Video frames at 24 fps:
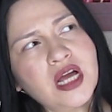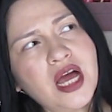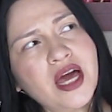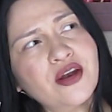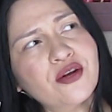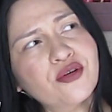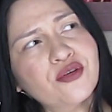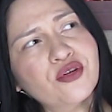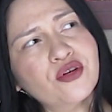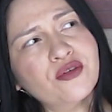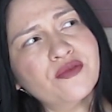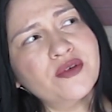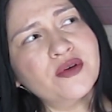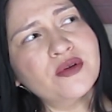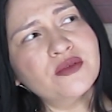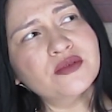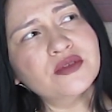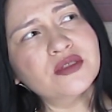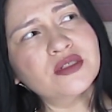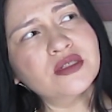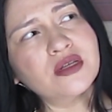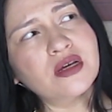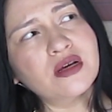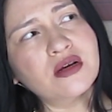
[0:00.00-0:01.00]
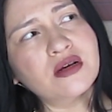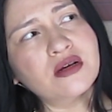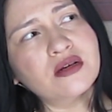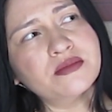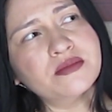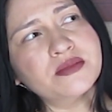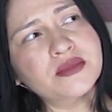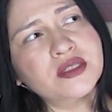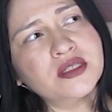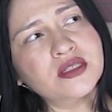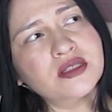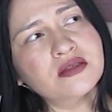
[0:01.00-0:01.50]
I don't know if it was
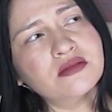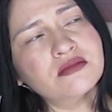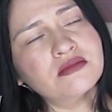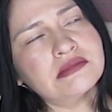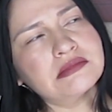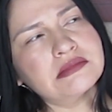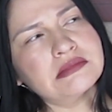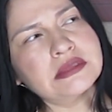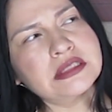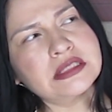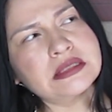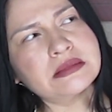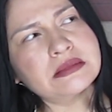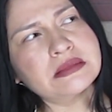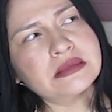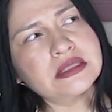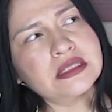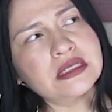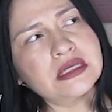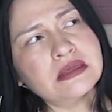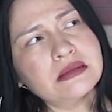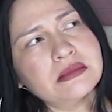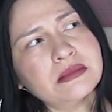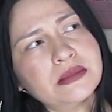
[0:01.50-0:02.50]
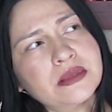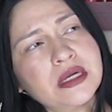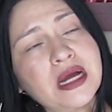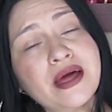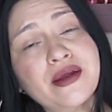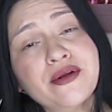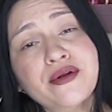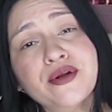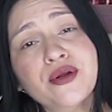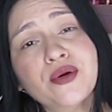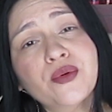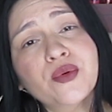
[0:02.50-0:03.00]
September. I
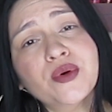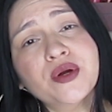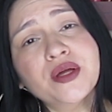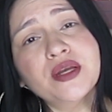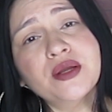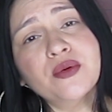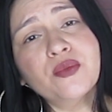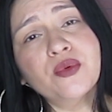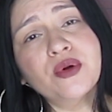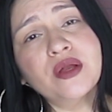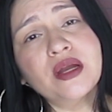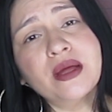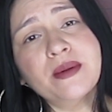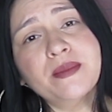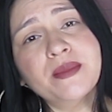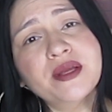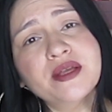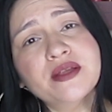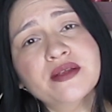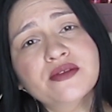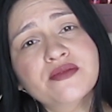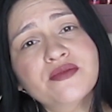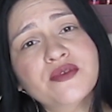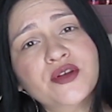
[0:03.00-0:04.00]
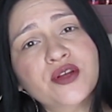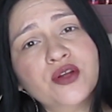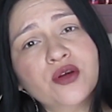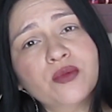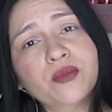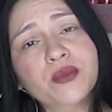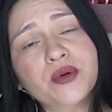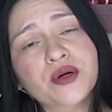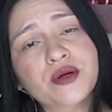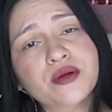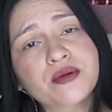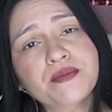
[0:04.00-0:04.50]
don't know when I made this video,
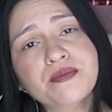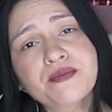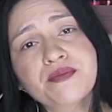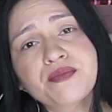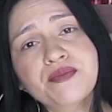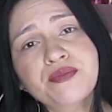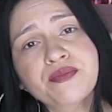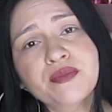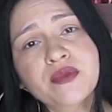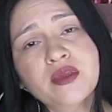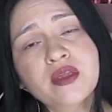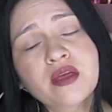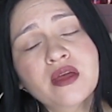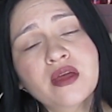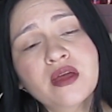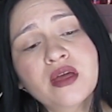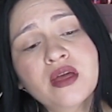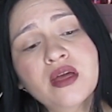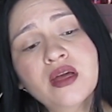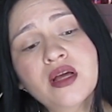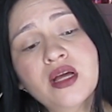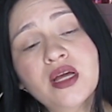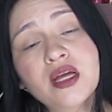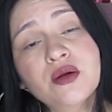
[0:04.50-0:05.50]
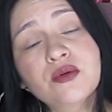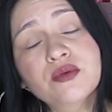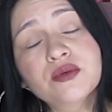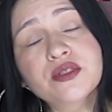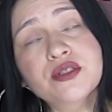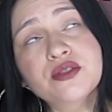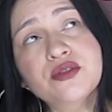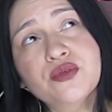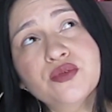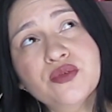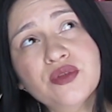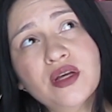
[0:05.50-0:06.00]
but it
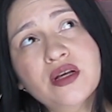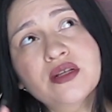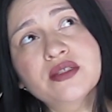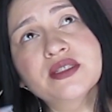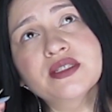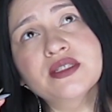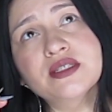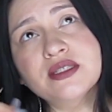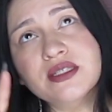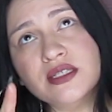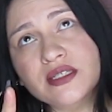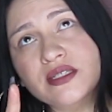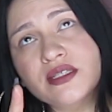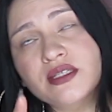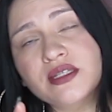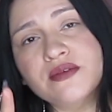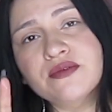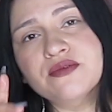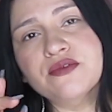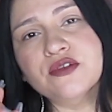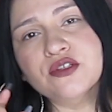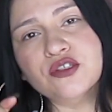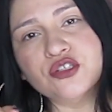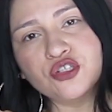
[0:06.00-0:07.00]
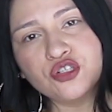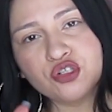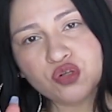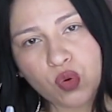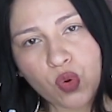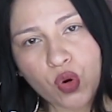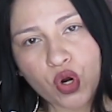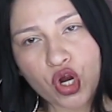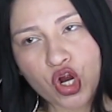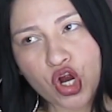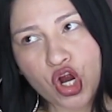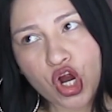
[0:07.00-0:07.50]
was 2016 for
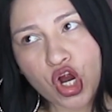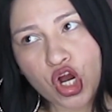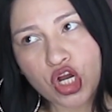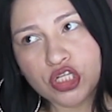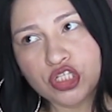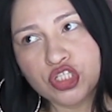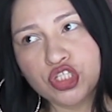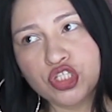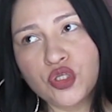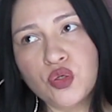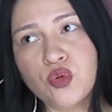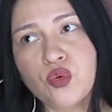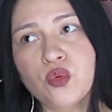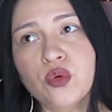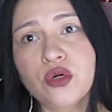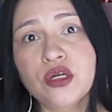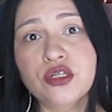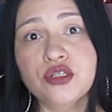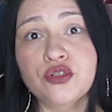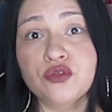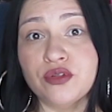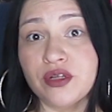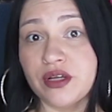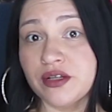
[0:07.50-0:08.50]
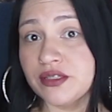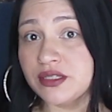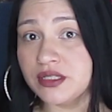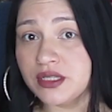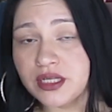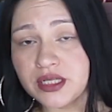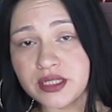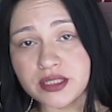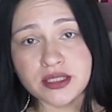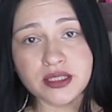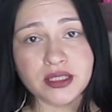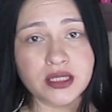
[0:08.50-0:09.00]
sure. So we're in
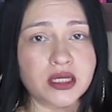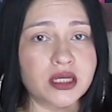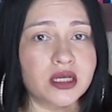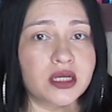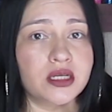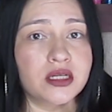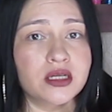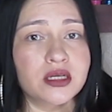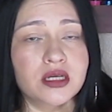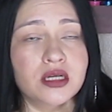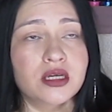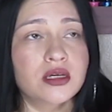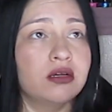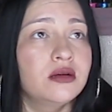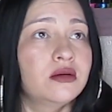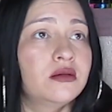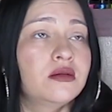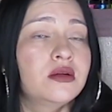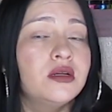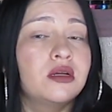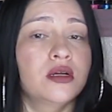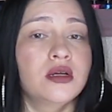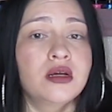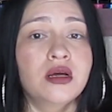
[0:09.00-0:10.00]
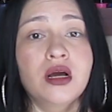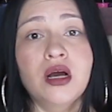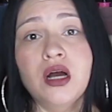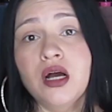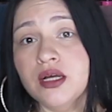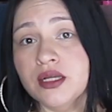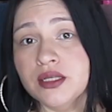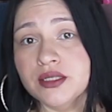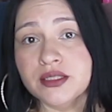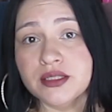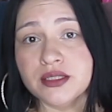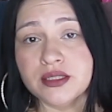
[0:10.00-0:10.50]
2018.
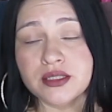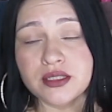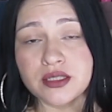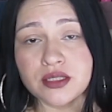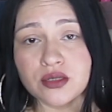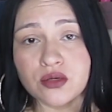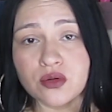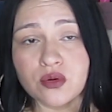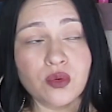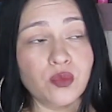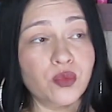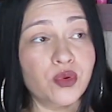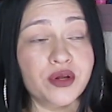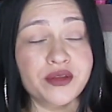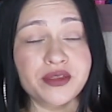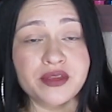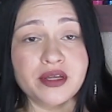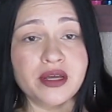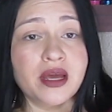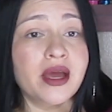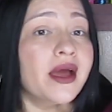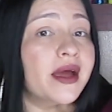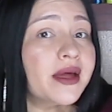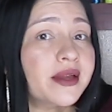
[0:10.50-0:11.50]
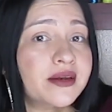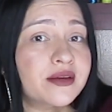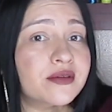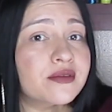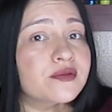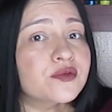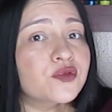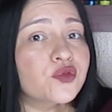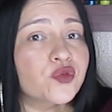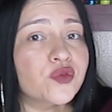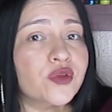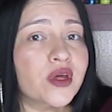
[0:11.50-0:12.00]
Still, we're at the end
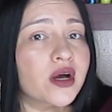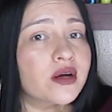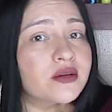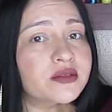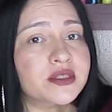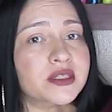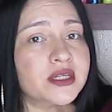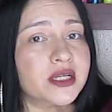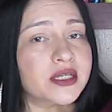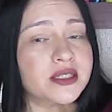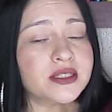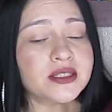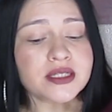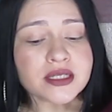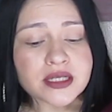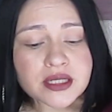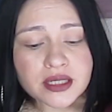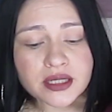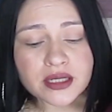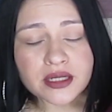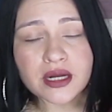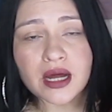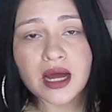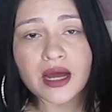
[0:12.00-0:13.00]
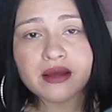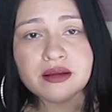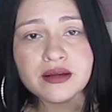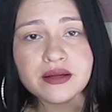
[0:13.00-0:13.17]
of 2018.